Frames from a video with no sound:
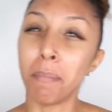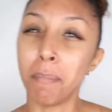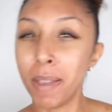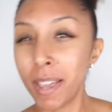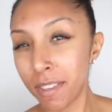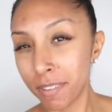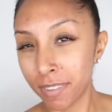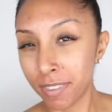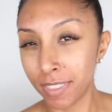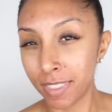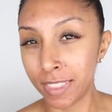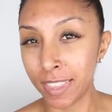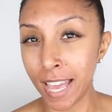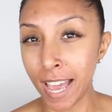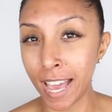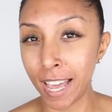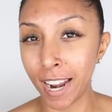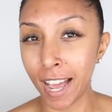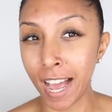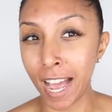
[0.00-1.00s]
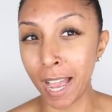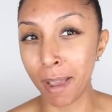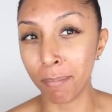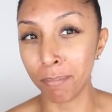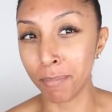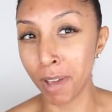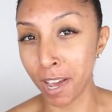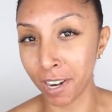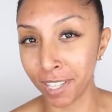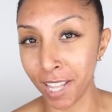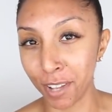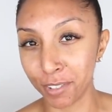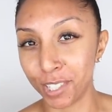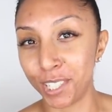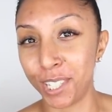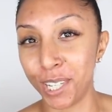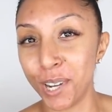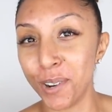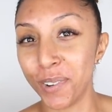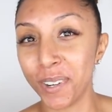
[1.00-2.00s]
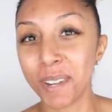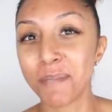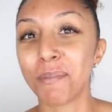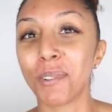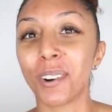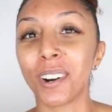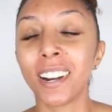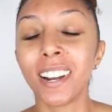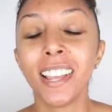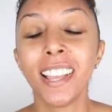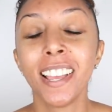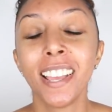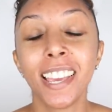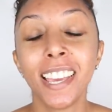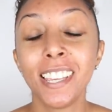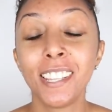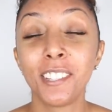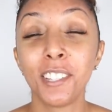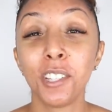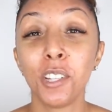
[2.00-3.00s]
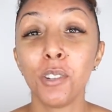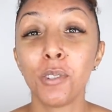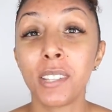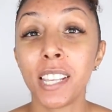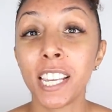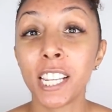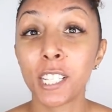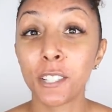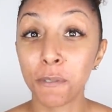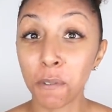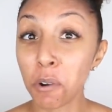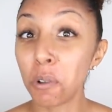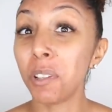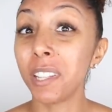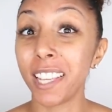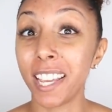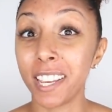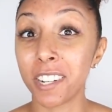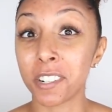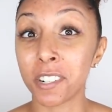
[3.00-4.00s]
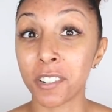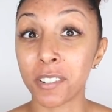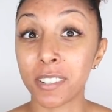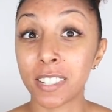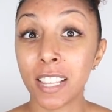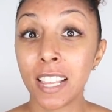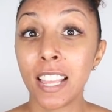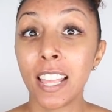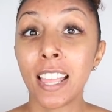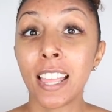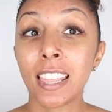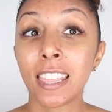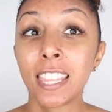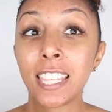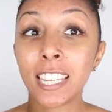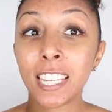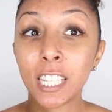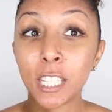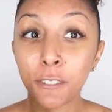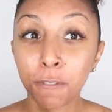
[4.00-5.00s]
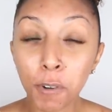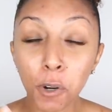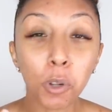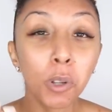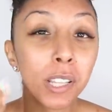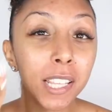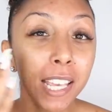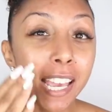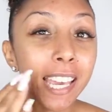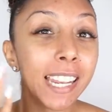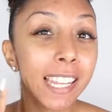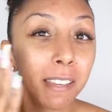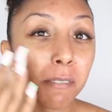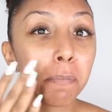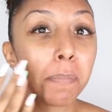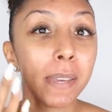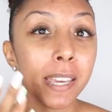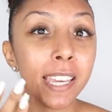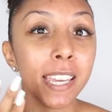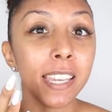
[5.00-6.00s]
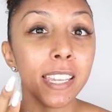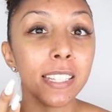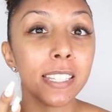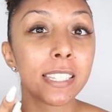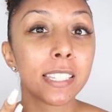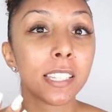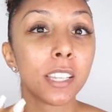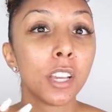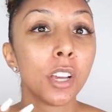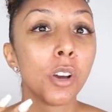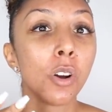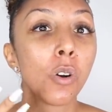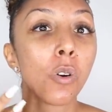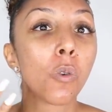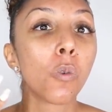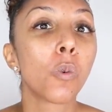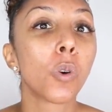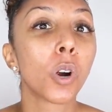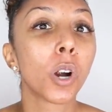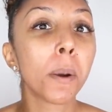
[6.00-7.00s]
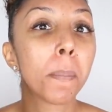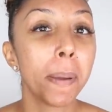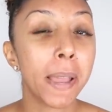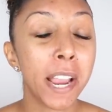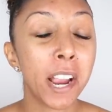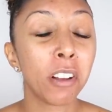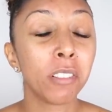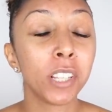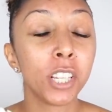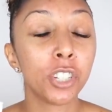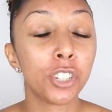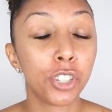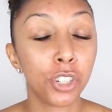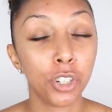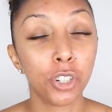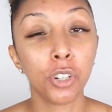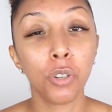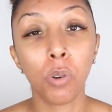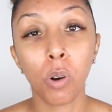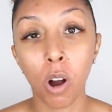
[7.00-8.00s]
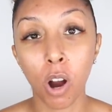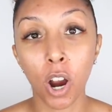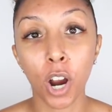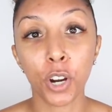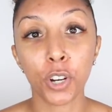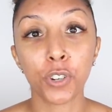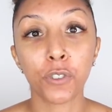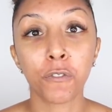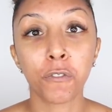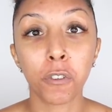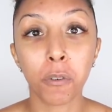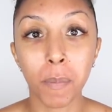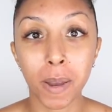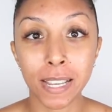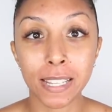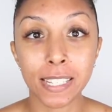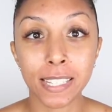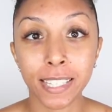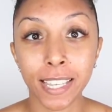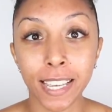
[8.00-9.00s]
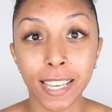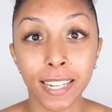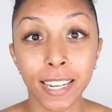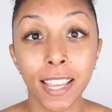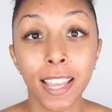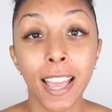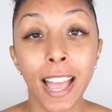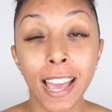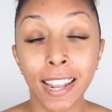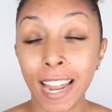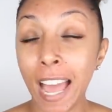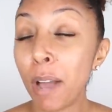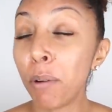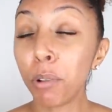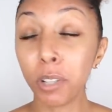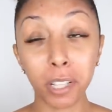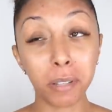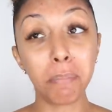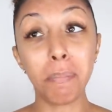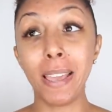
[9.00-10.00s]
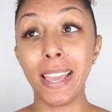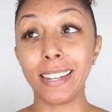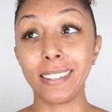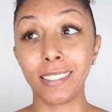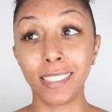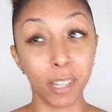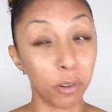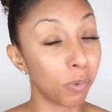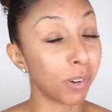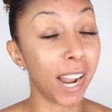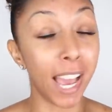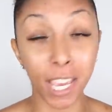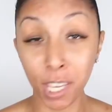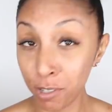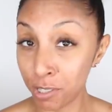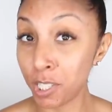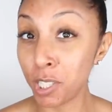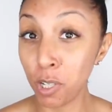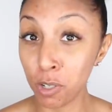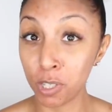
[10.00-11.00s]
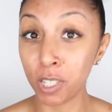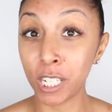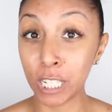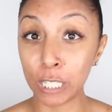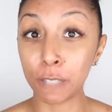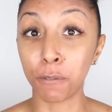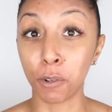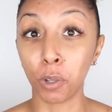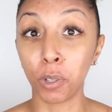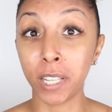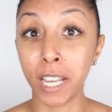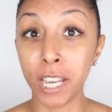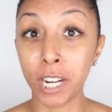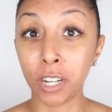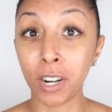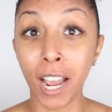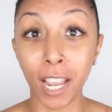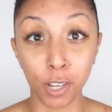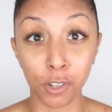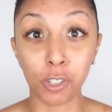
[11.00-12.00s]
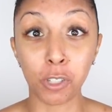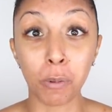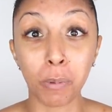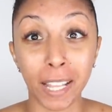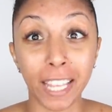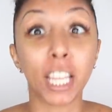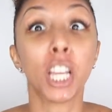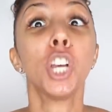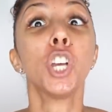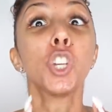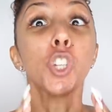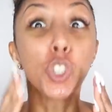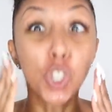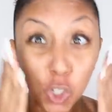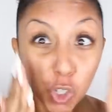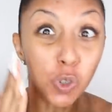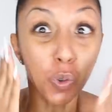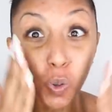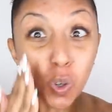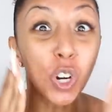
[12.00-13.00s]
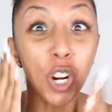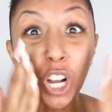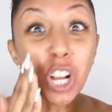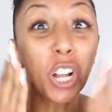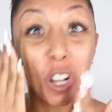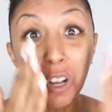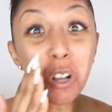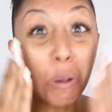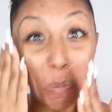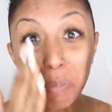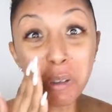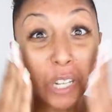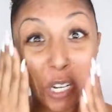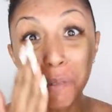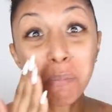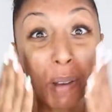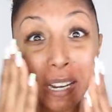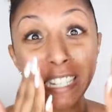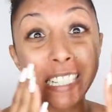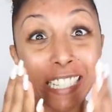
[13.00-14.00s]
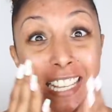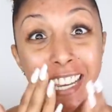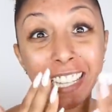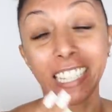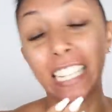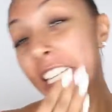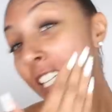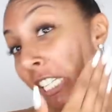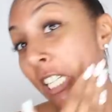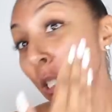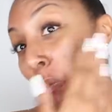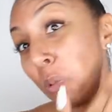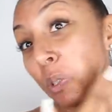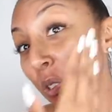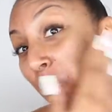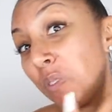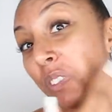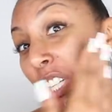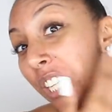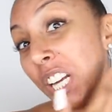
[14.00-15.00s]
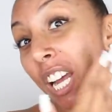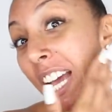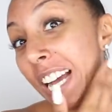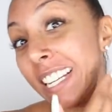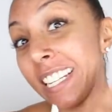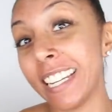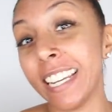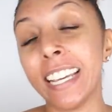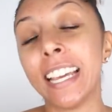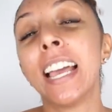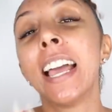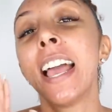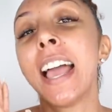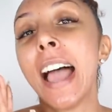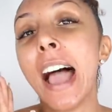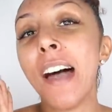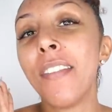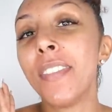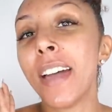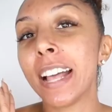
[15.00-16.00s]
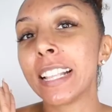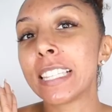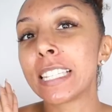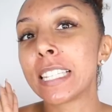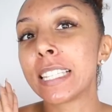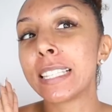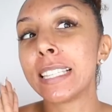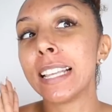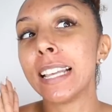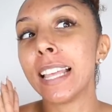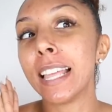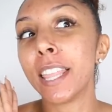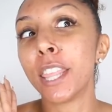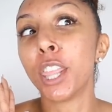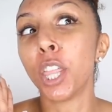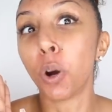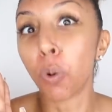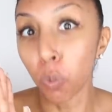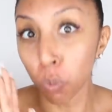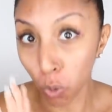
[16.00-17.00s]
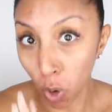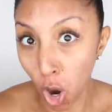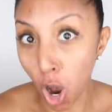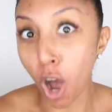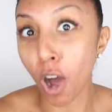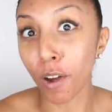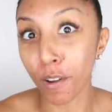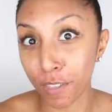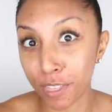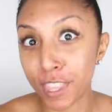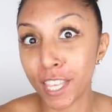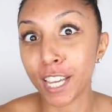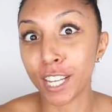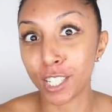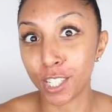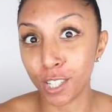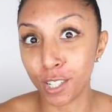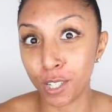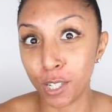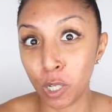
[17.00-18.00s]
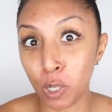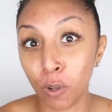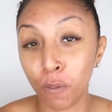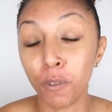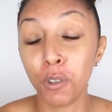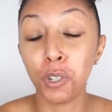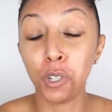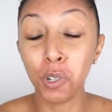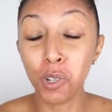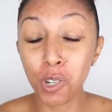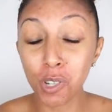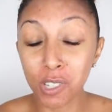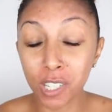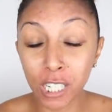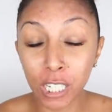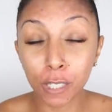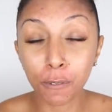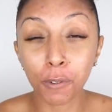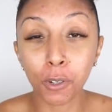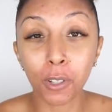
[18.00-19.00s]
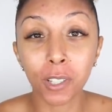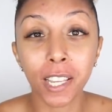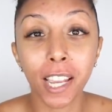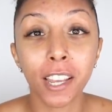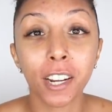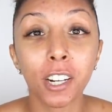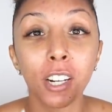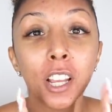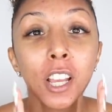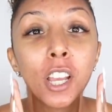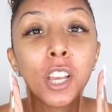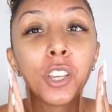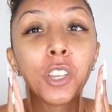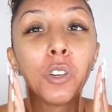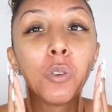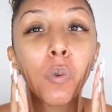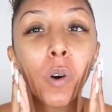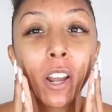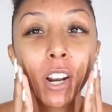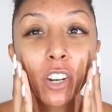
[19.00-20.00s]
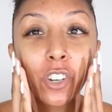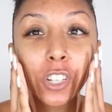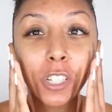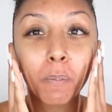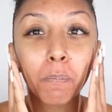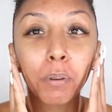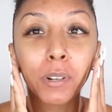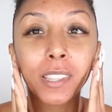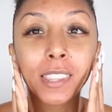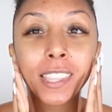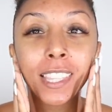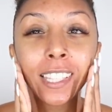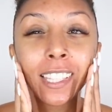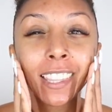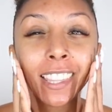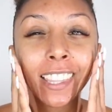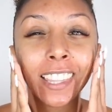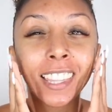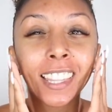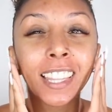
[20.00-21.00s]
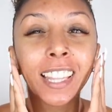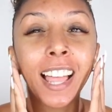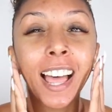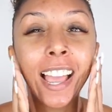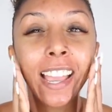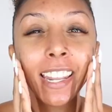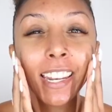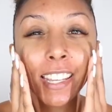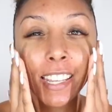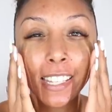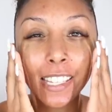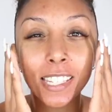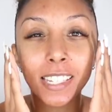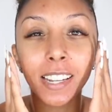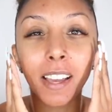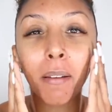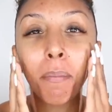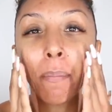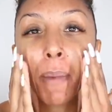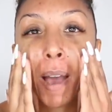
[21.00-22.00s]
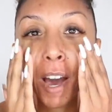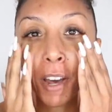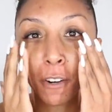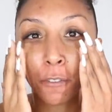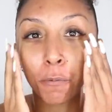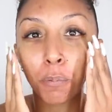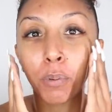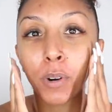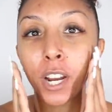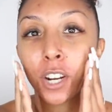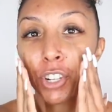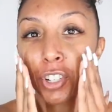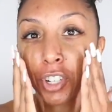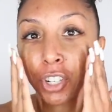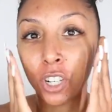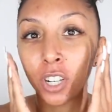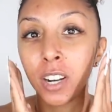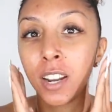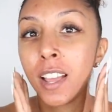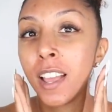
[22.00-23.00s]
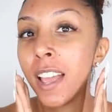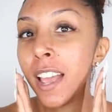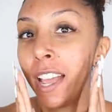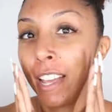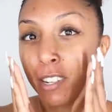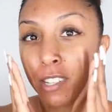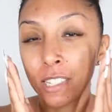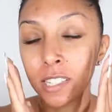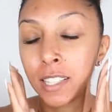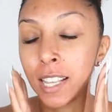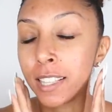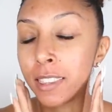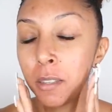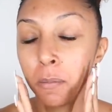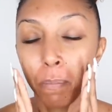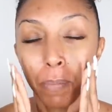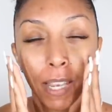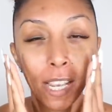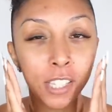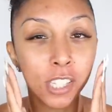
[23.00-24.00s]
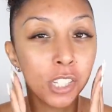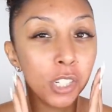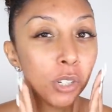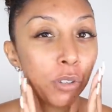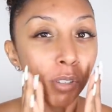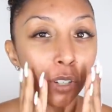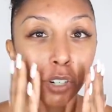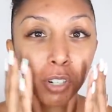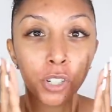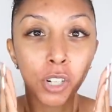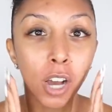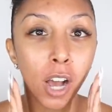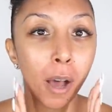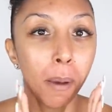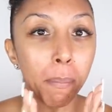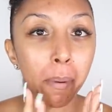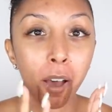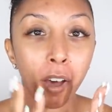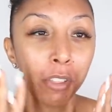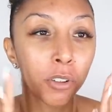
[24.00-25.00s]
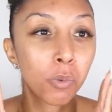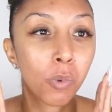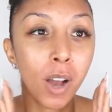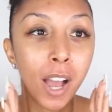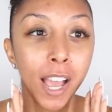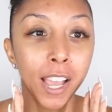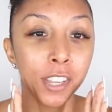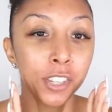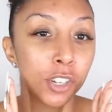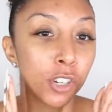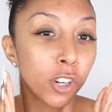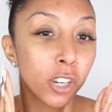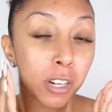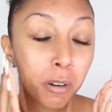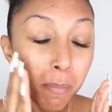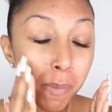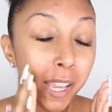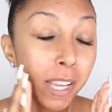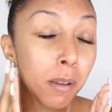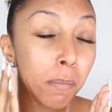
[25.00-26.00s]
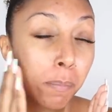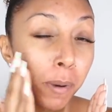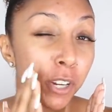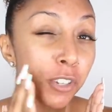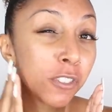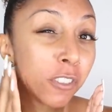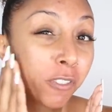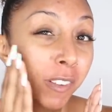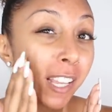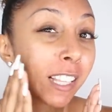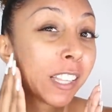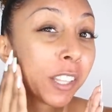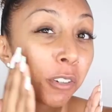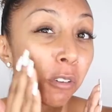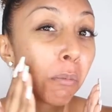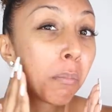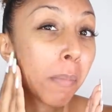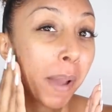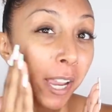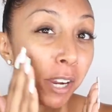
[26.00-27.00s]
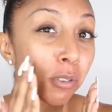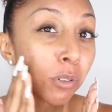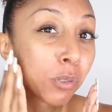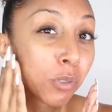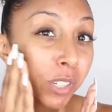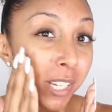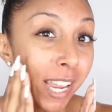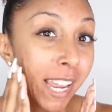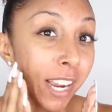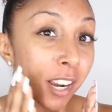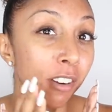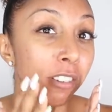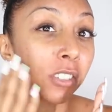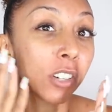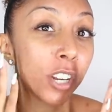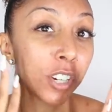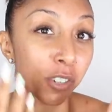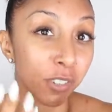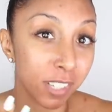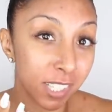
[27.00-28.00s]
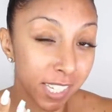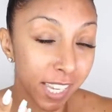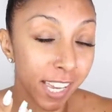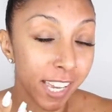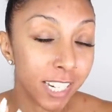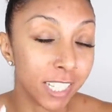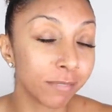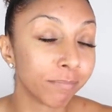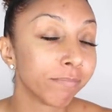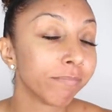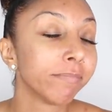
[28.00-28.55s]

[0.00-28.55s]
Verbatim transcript: of myth that I'm not allowed to do anymore is use exfoliators. The exfoliating beads were apparently too harsh for my skin. And I will admit that when I used to use an exfoliator, I used to like scrub it in my skin, like get rid of that acne. And that's the wrong thing to do. If you do use an exfoliator, you want to just put the lightest amount of pressure and just let the beads do their job. Otherwise, you're going to make a bunch of like little micro tears on your skin.